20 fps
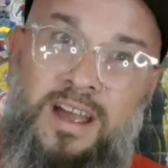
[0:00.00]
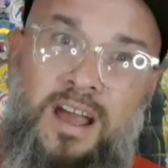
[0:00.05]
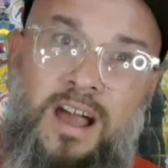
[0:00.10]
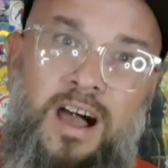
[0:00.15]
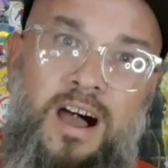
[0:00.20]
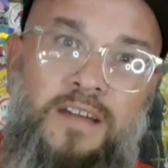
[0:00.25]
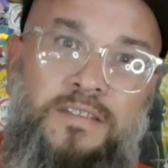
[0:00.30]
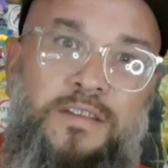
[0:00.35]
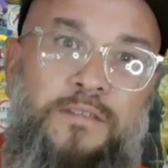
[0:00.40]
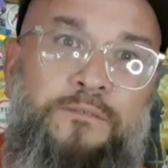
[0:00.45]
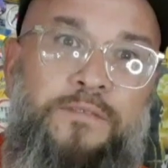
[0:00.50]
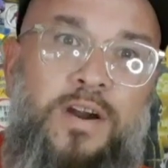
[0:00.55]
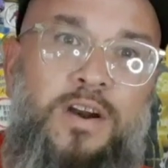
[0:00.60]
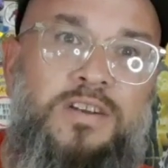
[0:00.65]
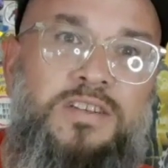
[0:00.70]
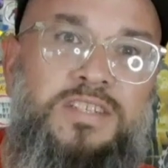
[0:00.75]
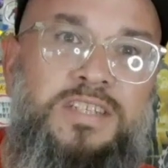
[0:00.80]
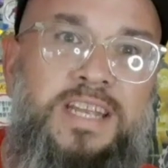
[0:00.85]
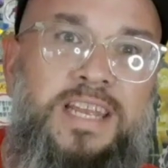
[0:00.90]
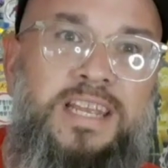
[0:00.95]
The
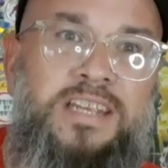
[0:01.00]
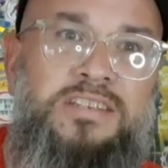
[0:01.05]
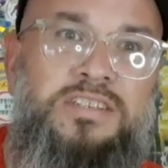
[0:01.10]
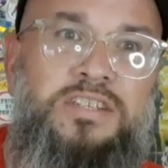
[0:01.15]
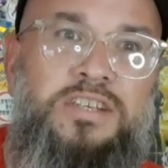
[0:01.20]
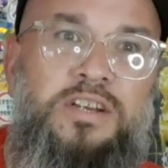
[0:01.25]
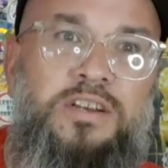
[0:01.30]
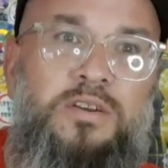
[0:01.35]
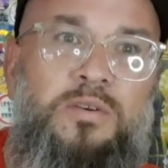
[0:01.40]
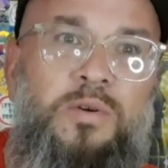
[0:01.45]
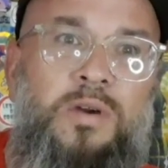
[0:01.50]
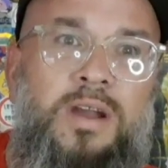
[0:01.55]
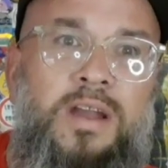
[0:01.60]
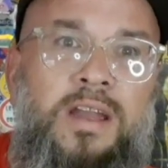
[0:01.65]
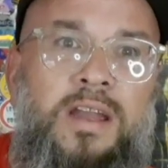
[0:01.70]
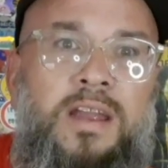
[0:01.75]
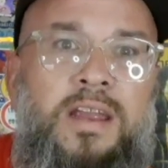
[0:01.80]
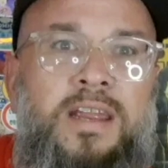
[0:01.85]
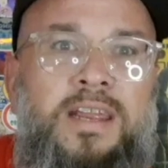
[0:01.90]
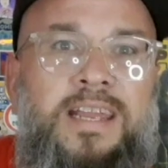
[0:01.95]
first issue
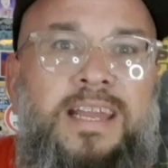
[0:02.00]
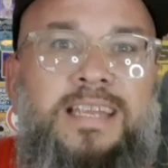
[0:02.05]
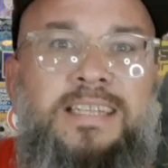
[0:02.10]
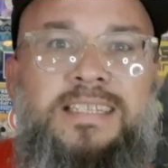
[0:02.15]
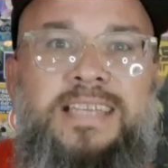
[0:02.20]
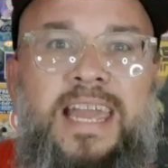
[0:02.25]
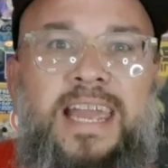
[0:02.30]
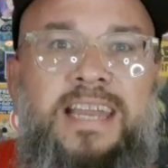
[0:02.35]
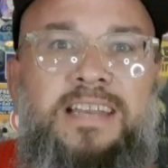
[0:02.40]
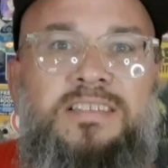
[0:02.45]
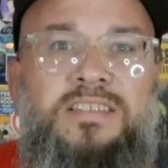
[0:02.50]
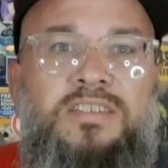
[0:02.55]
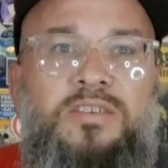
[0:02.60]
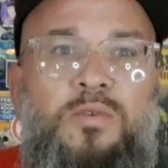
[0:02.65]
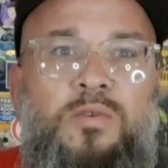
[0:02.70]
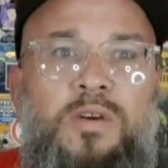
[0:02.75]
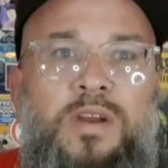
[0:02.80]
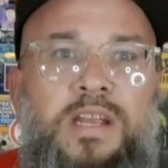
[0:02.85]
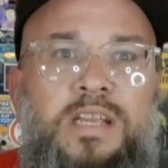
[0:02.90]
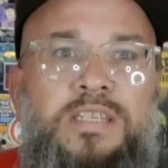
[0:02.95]
contained
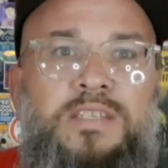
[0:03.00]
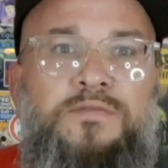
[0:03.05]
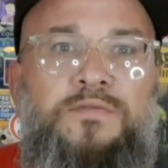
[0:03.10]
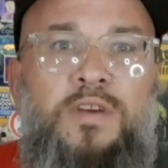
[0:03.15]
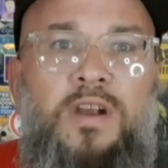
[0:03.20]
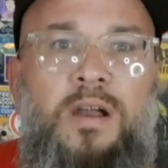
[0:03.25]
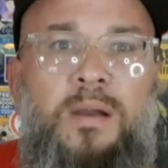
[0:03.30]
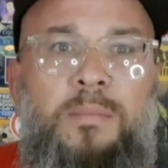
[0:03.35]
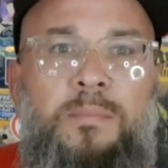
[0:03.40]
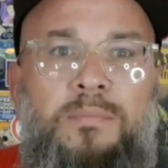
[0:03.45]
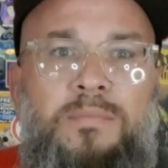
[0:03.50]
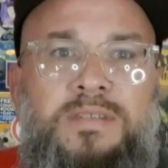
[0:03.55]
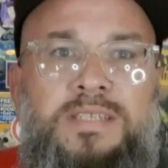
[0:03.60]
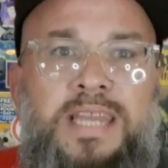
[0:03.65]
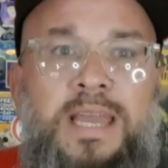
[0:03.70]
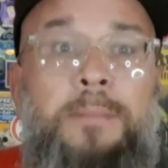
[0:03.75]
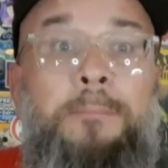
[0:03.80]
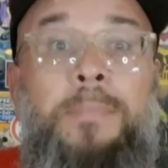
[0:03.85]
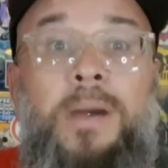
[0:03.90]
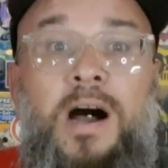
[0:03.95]
stories from
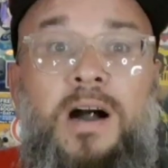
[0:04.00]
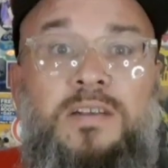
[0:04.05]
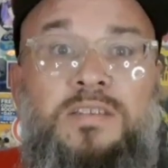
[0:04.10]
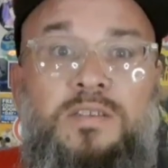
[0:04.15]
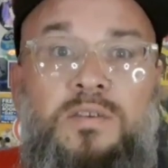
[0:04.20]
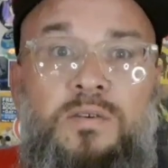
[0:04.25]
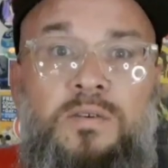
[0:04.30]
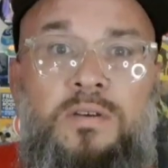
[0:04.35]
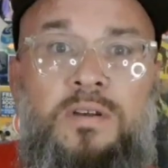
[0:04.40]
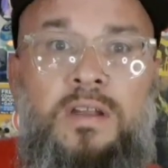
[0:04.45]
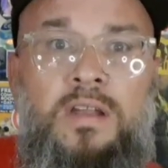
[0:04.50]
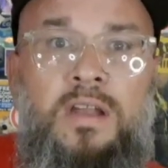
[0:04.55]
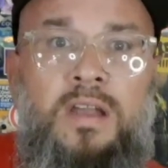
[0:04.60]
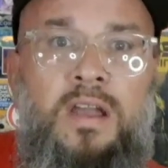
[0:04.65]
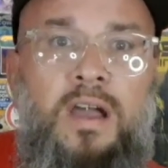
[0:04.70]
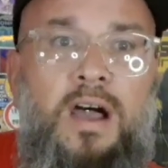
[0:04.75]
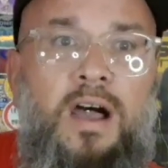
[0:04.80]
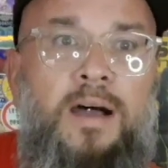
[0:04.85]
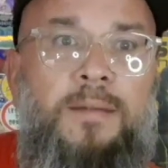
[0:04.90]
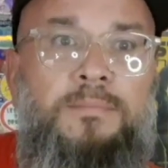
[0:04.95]
Tim Boxell.
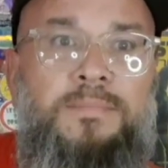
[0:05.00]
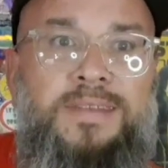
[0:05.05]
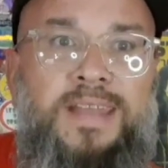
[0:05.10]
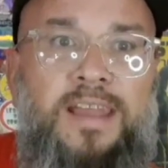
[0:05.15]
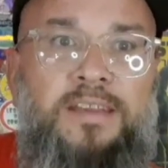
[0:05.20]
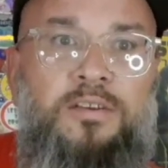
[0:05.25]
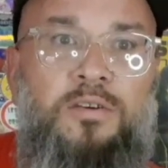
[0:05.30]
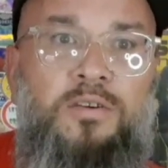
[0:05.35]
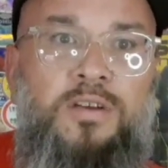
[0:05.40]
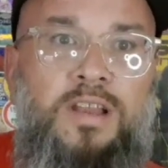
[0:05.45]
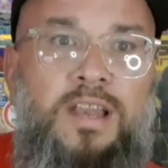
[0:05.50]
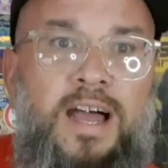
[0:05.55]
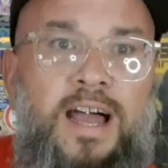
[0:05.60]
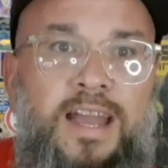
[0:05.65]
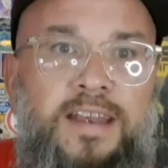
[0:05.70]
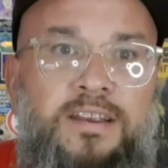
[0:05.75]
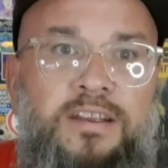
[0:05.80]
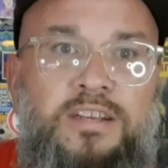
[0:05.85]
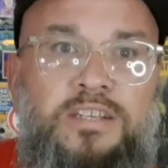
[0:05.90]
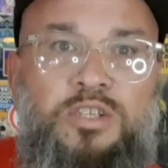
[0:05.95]
Daniel
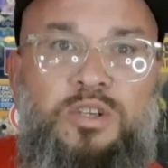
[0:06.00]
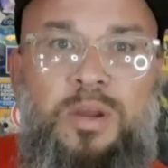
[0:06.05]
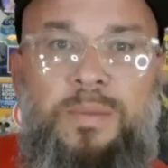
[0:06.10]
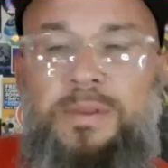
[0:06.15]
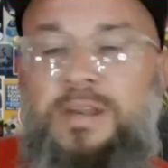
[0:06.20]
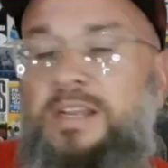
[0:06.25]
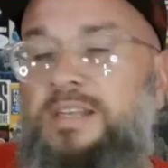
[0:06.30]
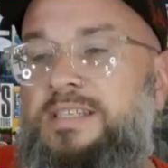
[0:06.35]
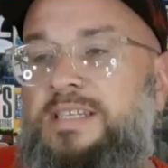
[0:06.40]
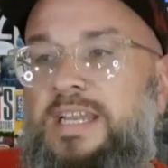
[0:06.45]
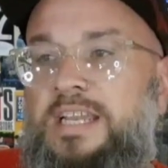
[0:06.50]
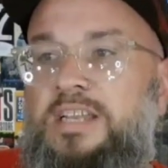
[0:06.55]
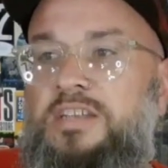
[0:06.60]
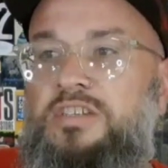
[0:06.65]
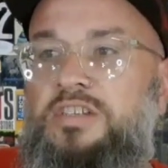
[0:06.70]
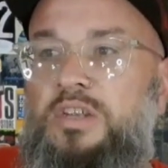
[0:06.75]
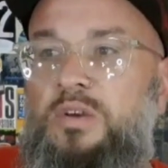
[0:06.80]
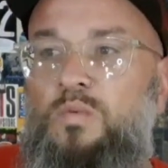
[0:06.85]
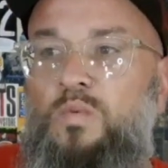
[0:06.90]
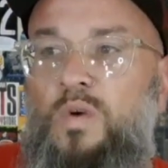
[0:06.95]
Klein contributed to
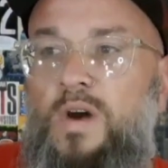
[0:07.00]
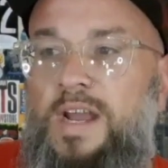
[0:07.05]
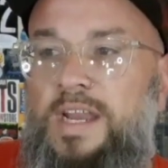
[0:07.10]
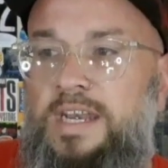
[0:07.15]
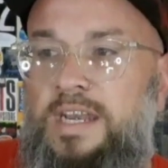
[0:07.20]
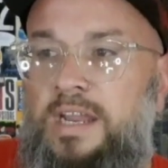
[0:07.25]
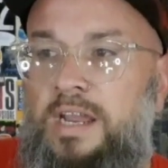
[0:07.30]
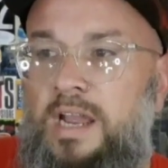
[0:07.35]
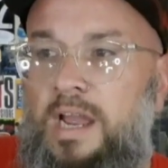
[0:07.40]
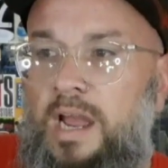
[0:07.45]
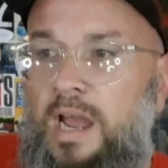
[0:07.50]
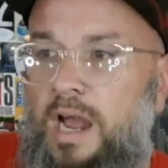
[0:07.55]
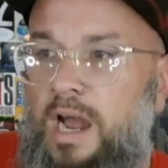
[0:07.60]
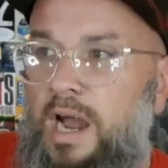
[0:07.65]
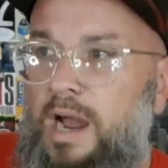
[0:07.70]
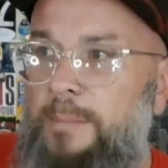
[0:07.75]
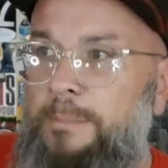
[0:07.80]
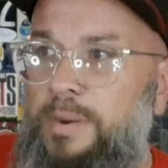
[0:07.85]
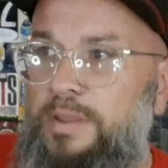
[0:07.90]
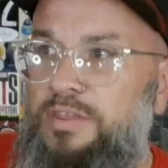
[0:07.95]
issue 1.
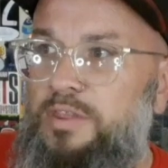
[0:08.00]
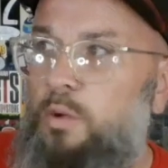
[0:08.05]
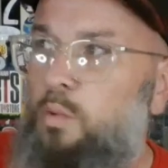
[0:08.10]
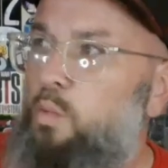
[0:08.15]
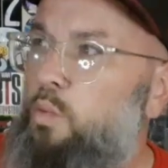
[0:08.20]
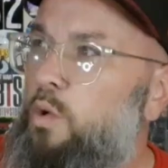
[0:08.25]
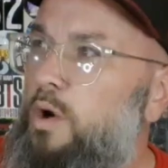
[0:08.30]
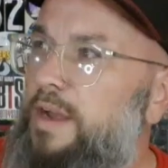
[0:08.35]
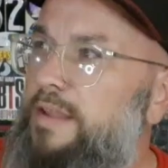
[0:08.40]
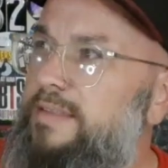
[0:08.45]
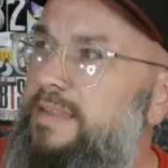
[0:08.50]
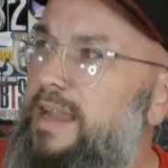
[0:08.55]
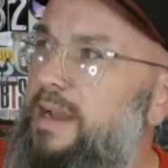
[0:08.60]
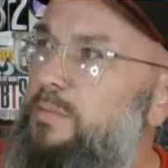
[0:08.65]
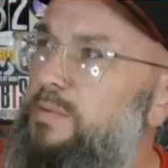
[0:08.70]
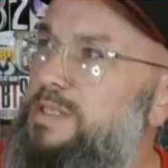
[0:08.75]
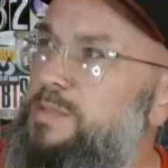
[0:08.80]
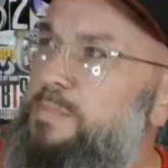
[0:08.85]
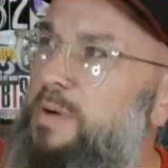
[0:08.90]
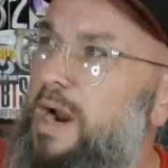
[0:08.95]
But the one that
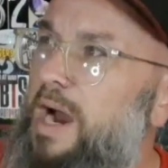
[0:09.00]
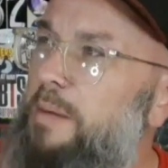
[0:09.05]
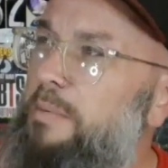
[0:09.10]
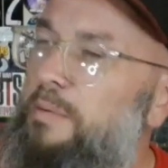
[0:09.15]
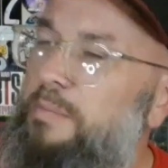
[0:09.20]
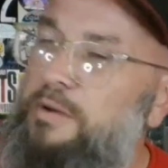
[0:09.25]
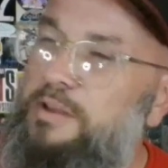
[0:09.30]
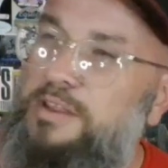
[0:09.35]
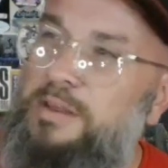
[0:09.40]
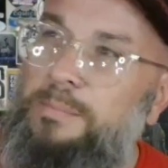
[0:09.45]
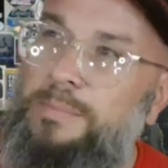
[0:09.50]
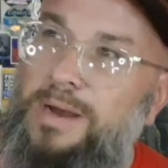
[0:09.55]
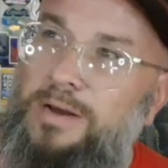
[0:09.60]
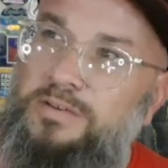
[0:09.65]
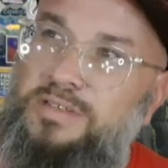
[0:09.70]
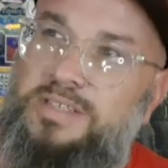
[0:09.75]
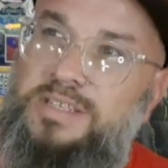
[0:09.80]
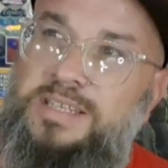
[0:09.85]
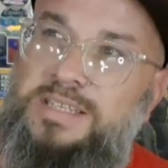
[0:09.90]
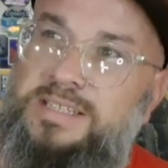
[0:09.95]
was probably the
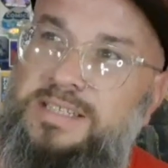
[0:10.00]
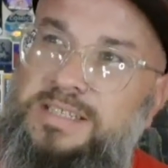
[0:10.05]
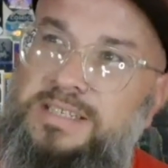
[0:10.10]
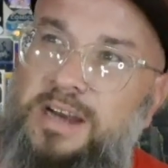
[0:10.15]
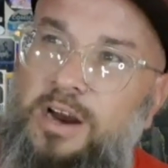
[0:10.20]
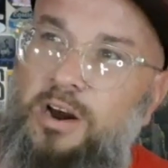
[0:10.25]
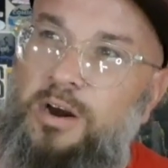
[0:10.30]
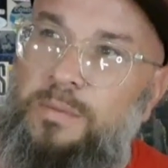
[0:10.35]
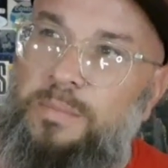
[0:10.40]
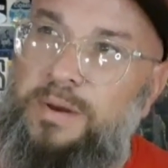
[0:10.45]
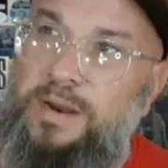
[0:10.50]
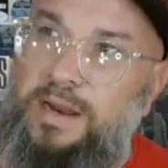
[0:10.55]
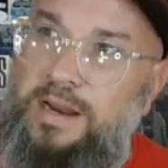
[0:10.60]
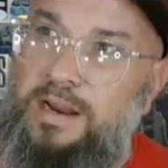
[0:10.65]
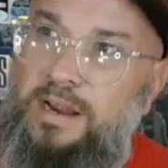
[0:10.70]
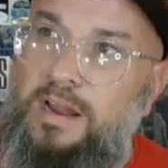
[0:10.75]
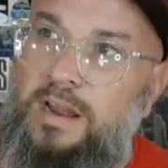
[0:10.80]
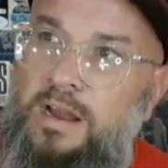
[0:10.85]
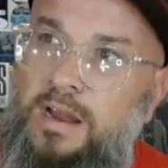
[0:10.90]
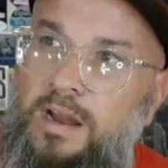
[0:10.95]
most
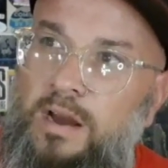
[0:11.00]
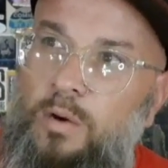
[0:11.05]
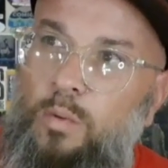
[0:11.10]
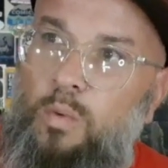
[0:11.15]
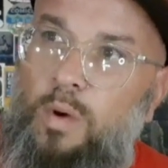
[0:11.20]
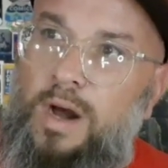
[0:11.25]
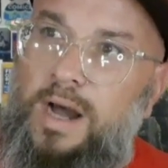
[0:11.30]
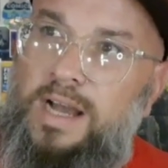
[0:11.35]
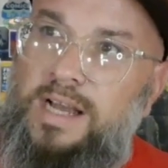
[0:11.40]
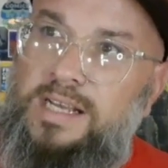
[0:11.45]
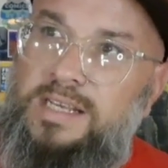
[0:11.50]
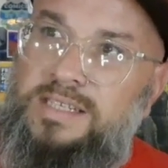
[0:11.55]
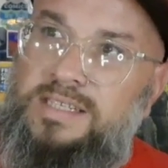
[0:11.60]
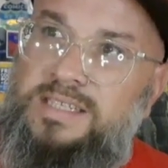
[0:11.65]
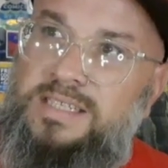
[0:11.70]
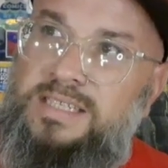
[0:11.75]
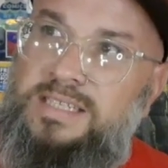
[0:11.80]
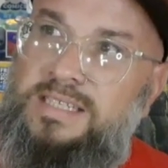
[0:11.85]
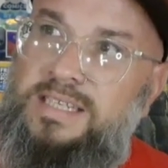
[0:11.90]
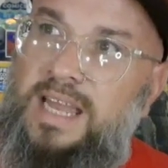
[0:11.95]
disturbing
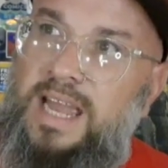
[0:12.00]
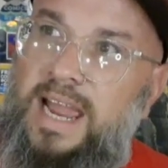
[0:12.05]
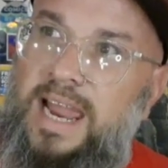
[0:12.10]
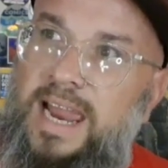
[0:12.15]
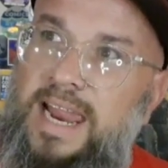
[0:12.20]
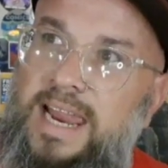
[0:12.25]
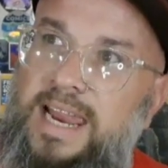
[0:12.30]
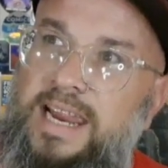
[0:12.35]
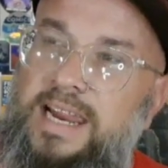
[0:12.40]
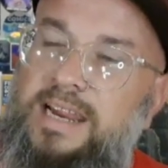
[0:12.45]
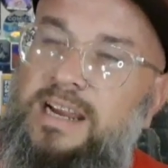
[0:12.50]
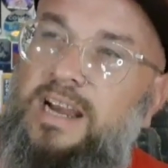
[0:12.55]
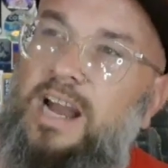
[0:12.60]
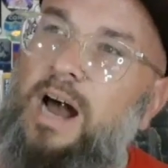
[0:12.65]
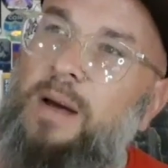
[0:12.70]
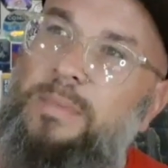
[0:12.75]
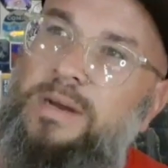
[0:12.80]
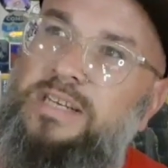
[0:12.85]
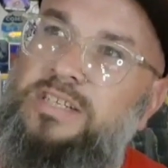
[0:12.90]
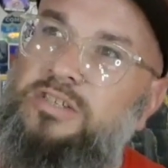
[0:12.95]
was a
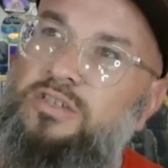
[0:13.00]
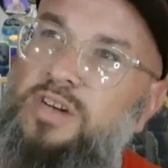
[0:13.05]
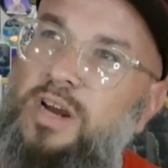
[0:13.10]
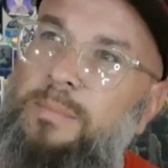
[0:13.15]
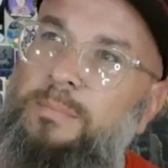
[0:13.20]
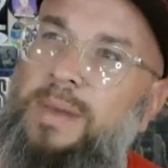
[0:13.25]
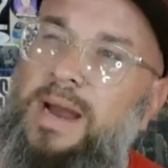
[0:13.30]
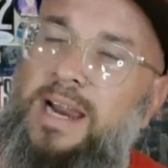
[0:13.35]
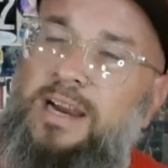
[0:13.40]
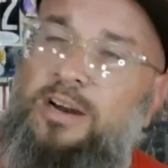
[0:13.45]
comic strip by